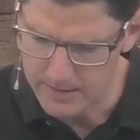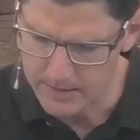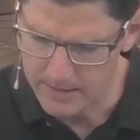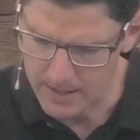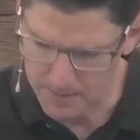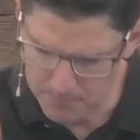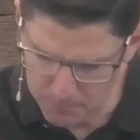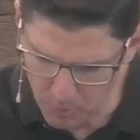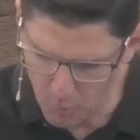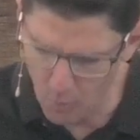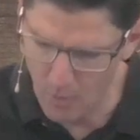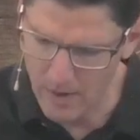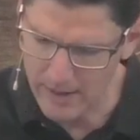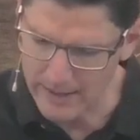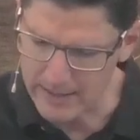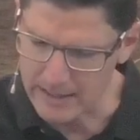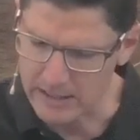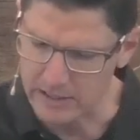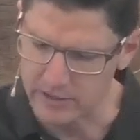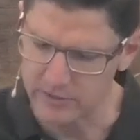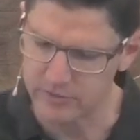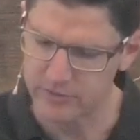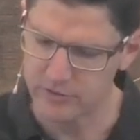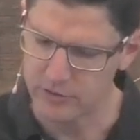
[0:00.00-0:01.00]
Number one
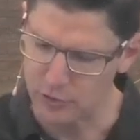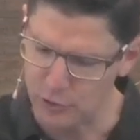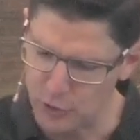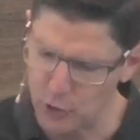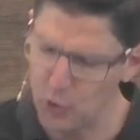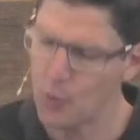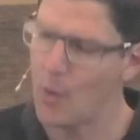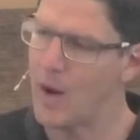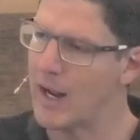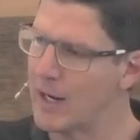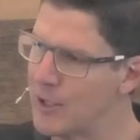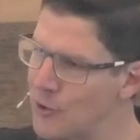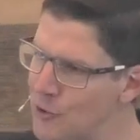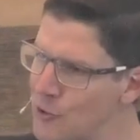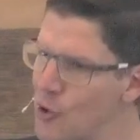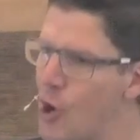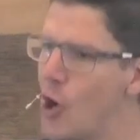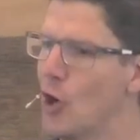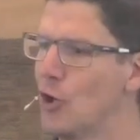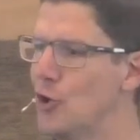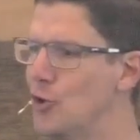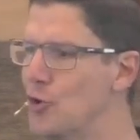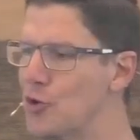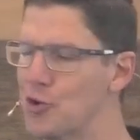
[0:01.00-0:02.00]
is, you are
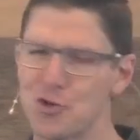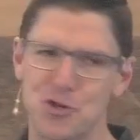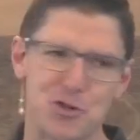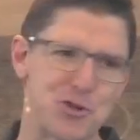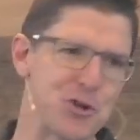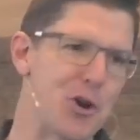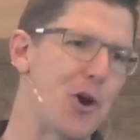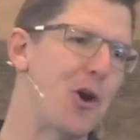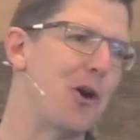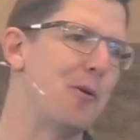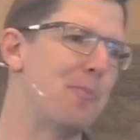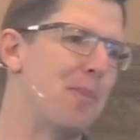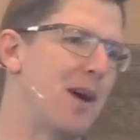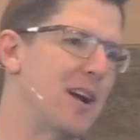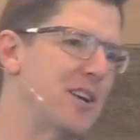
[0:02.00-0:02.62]
not your job.